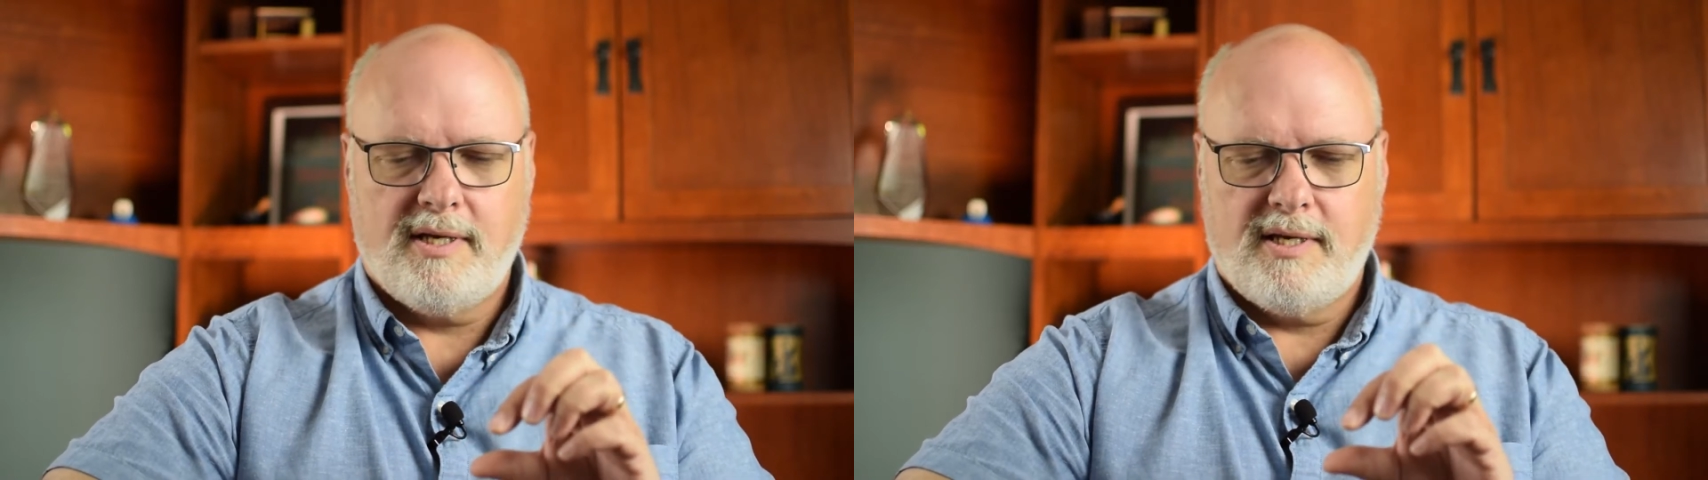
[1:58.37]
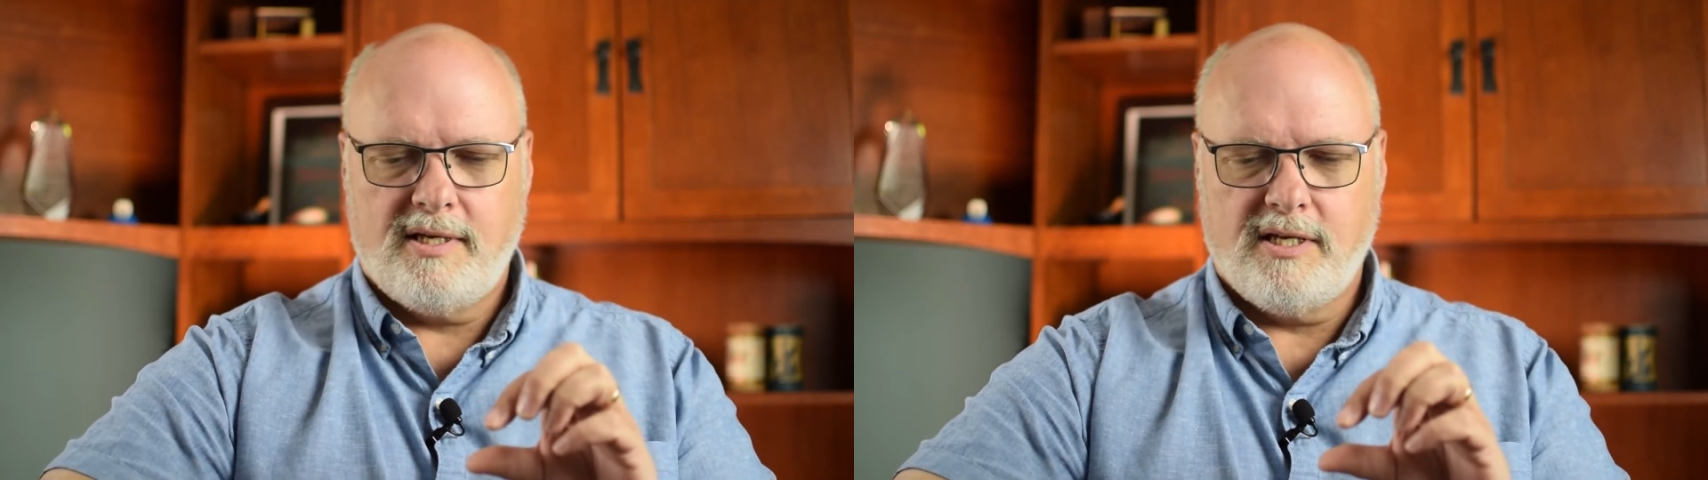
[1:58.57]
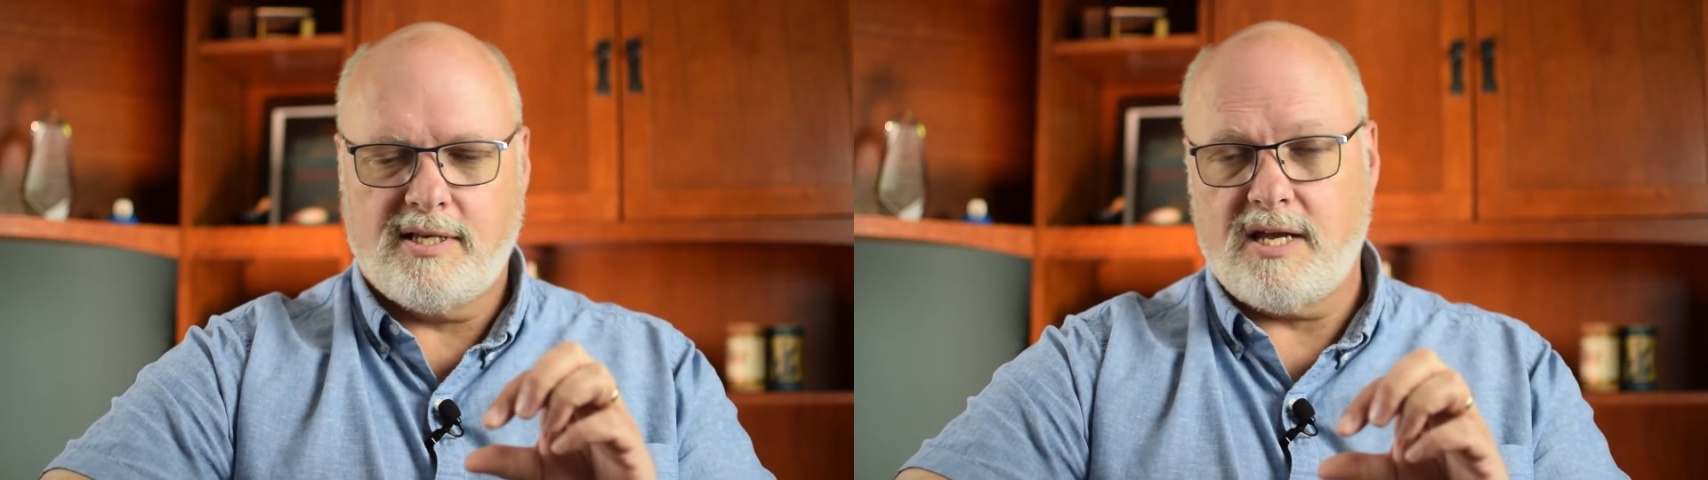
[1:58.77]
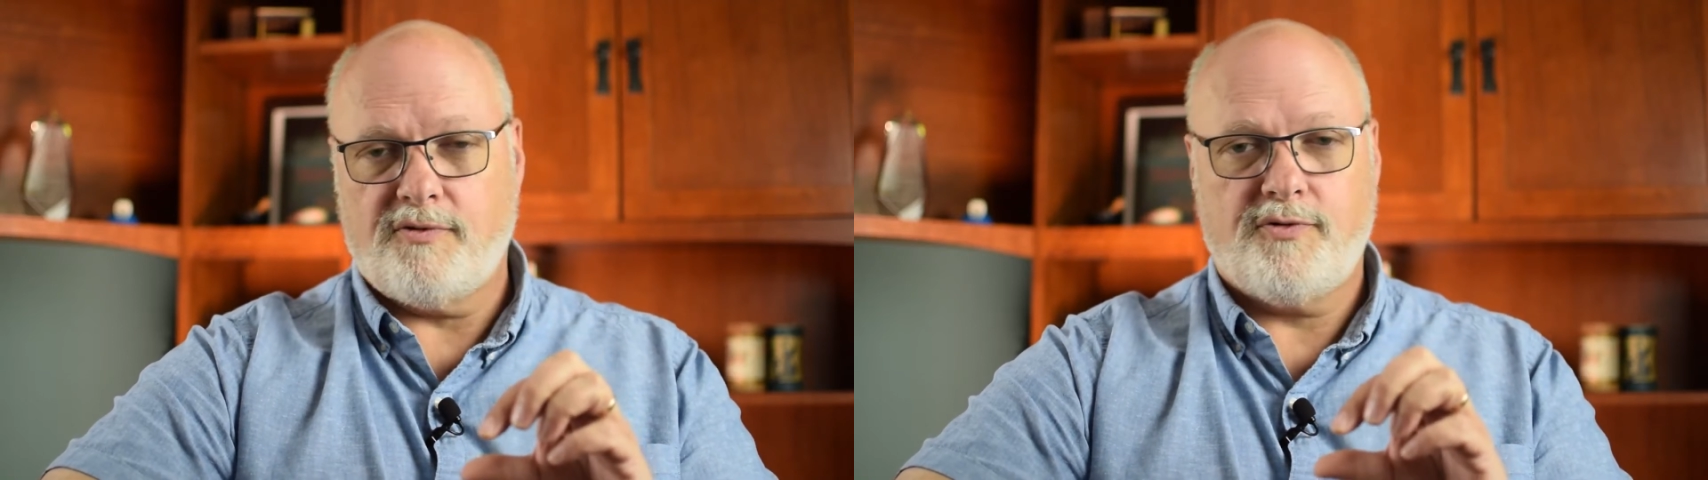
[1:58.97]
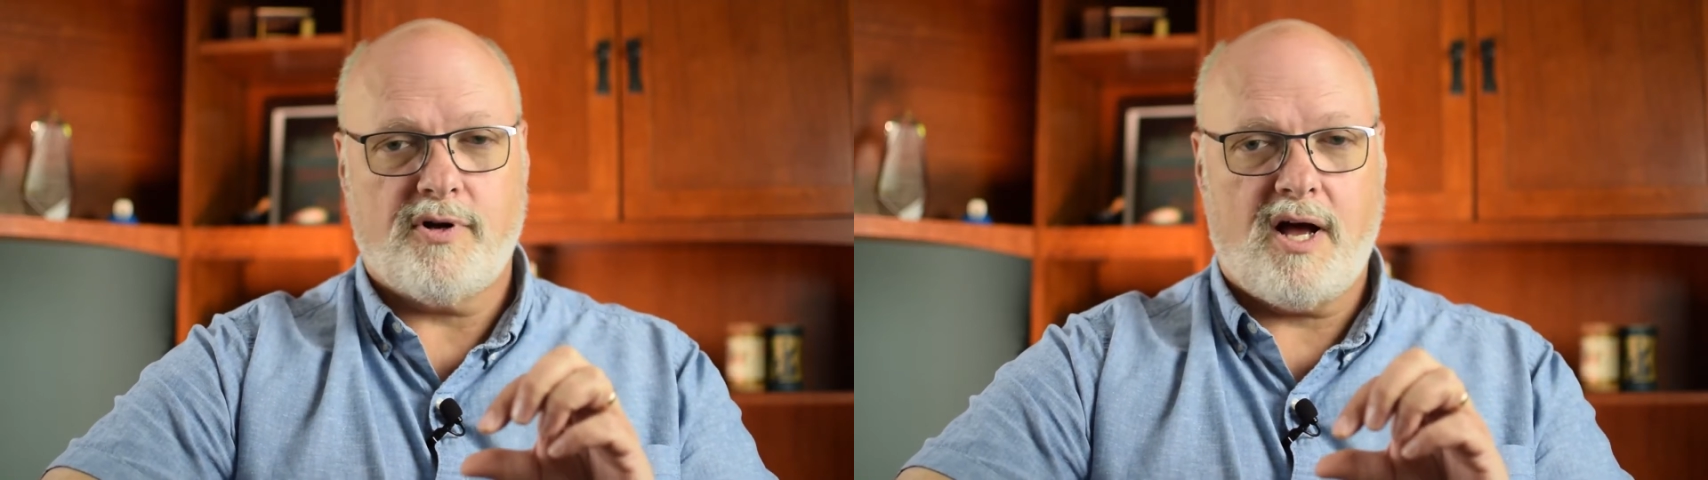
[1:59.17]
You take your
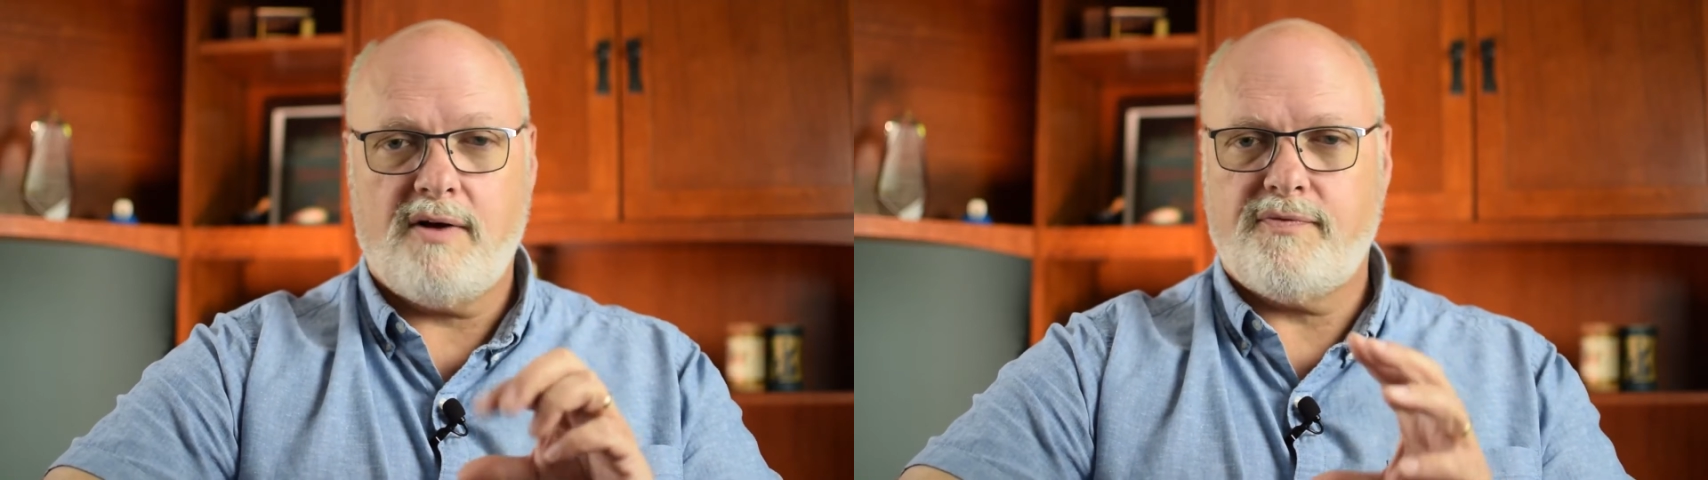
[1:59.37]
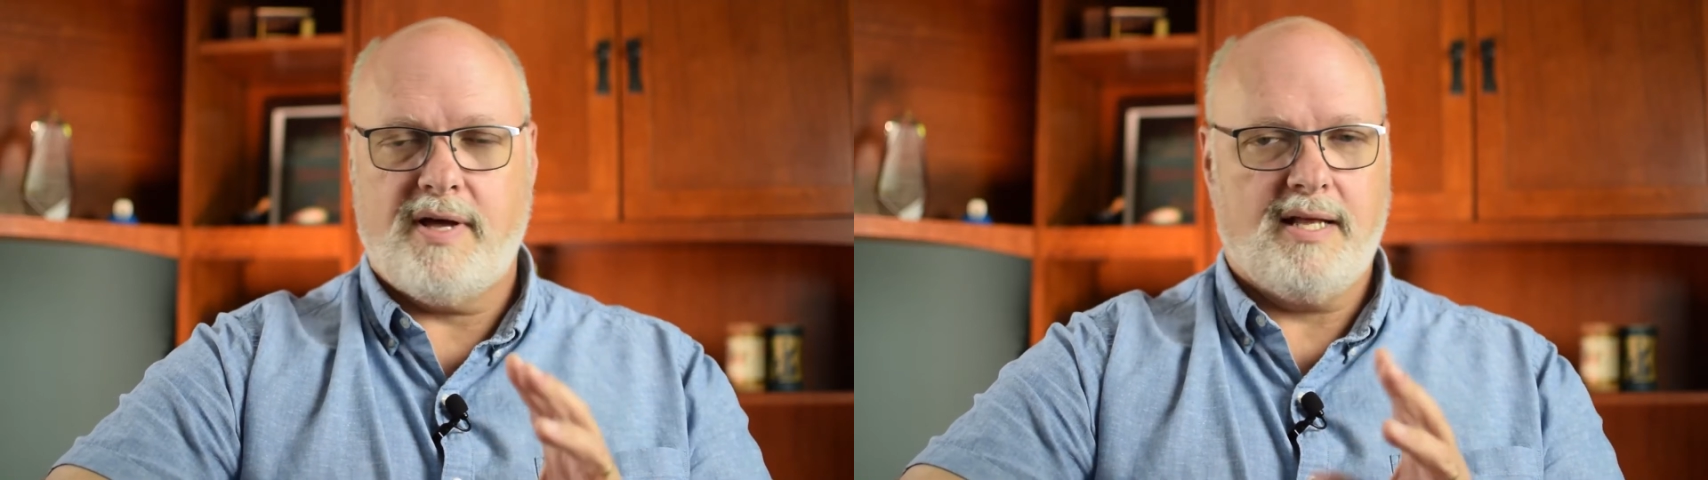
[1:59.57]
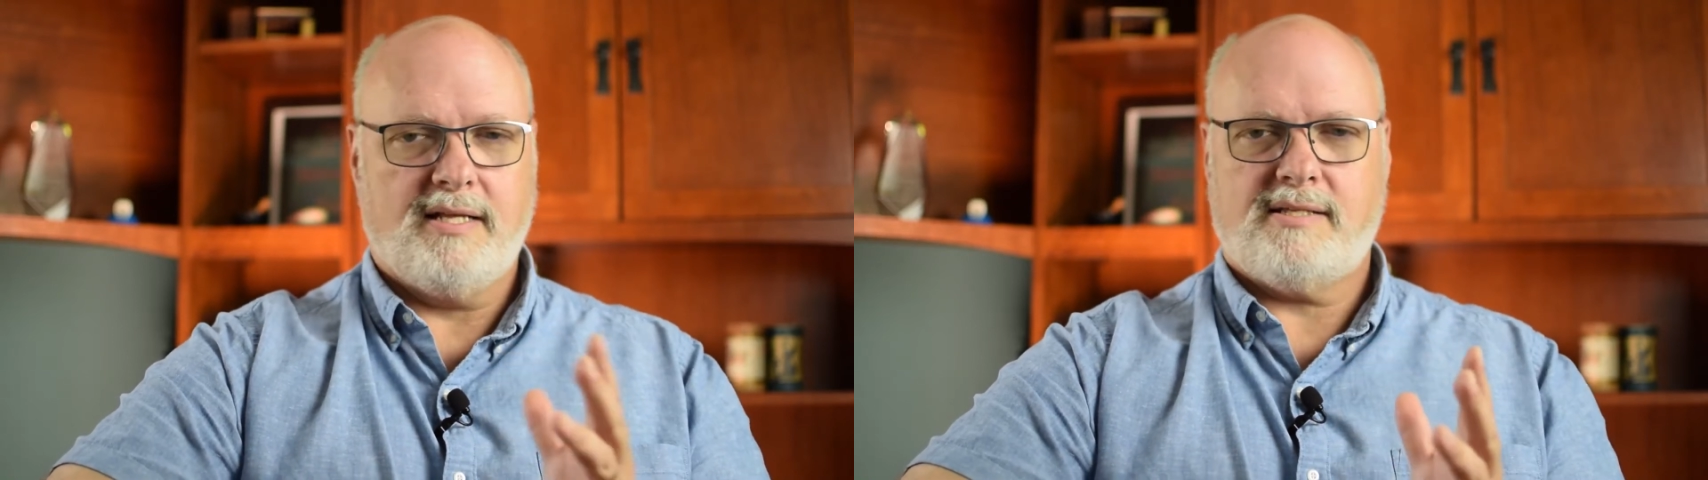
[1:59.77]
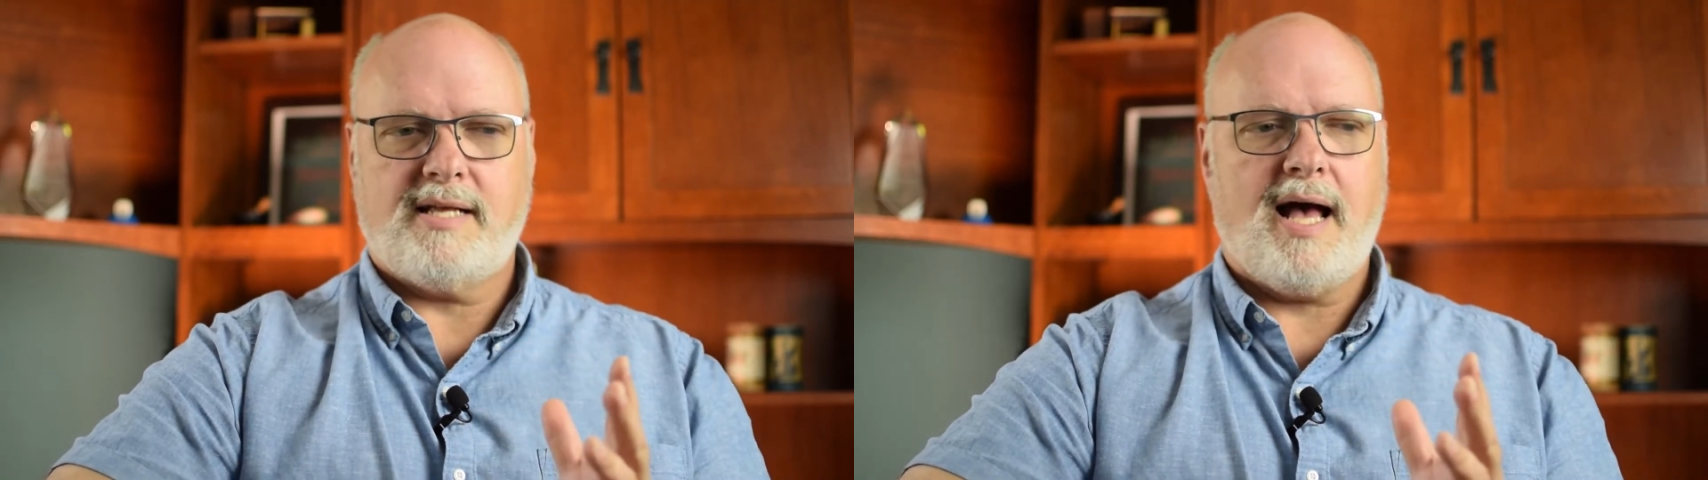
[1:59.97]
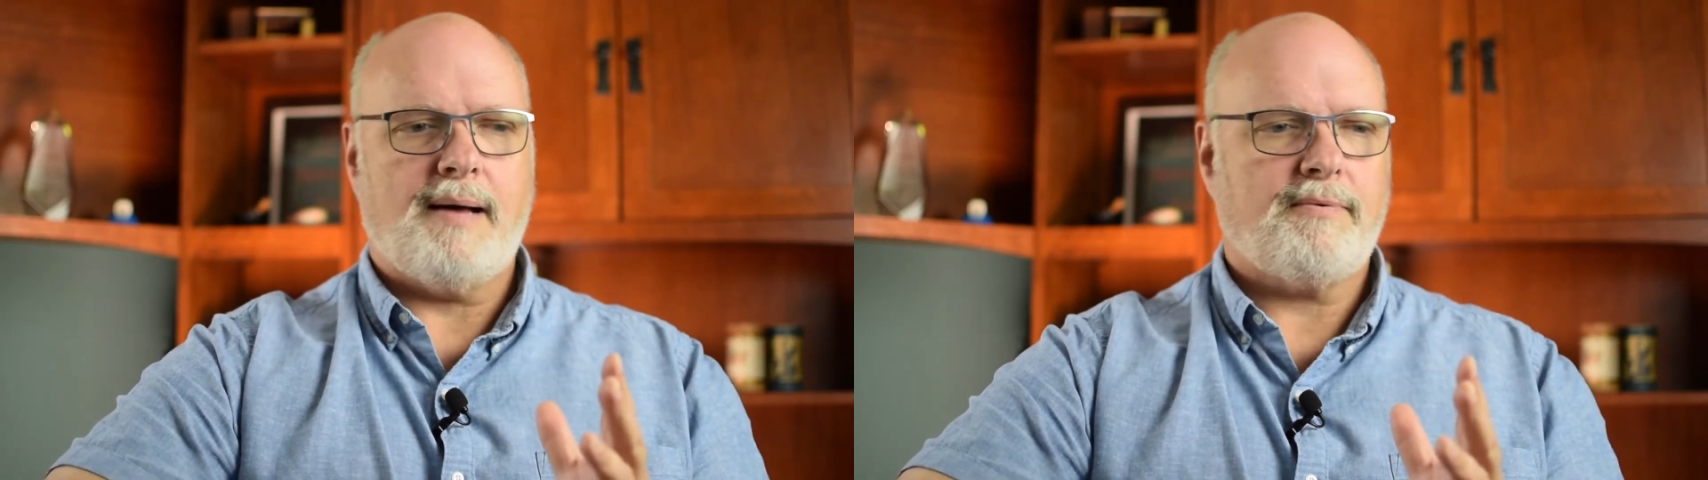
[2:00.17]
foot off and it
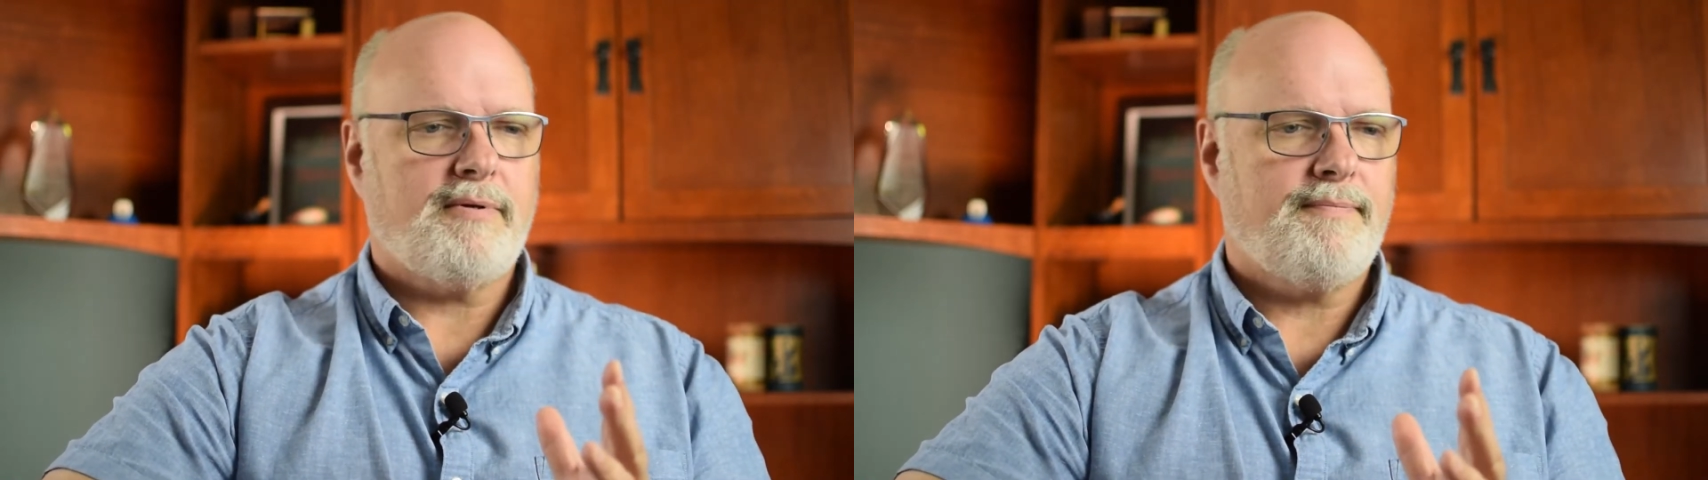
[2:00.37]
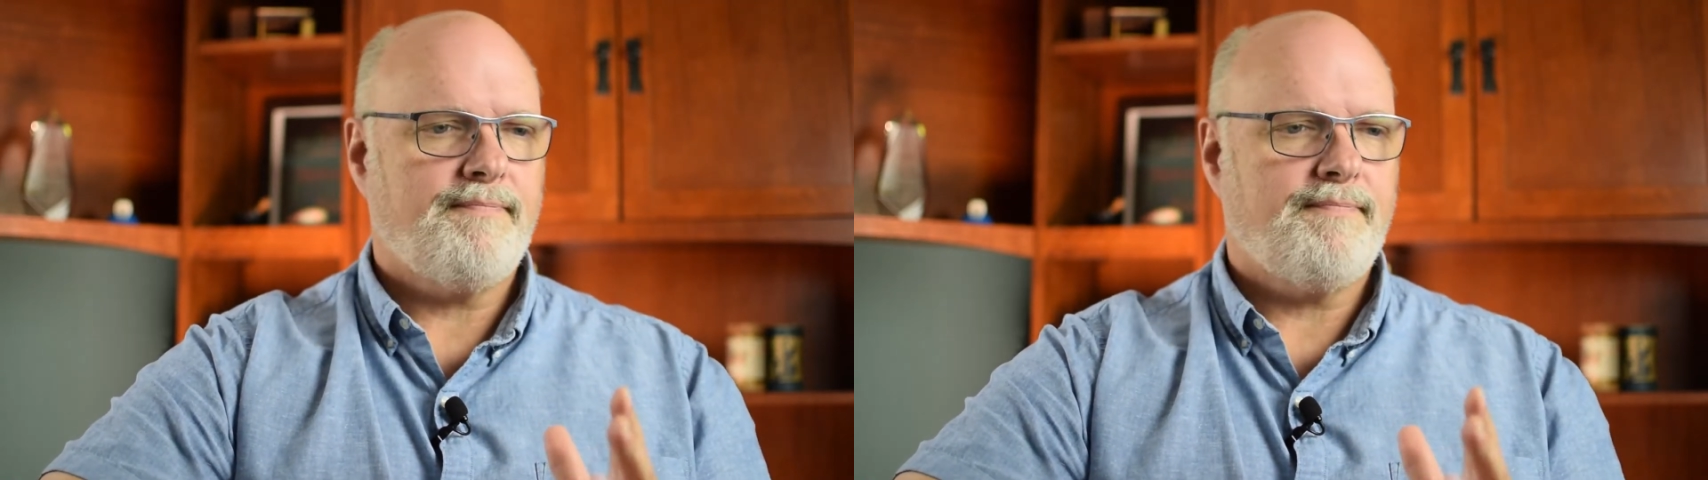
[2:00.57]
stopped.